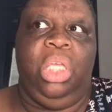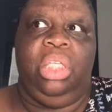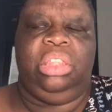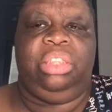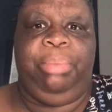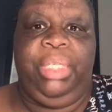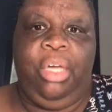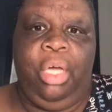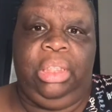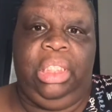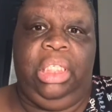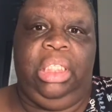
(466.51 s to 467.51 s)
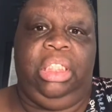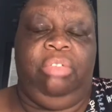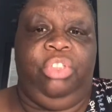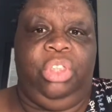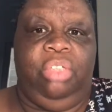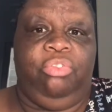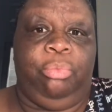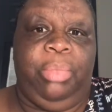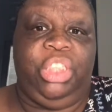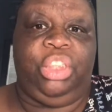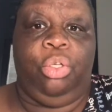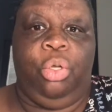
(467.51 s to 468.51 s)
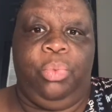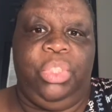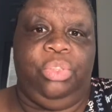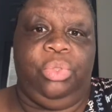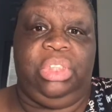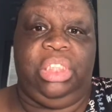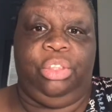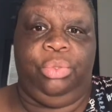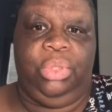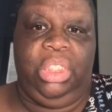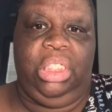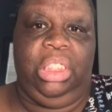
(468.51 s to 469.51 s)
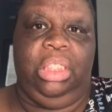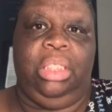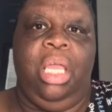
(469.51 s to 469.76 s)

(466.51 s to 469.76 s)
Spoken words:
speak on it, give you the information or resource that you need.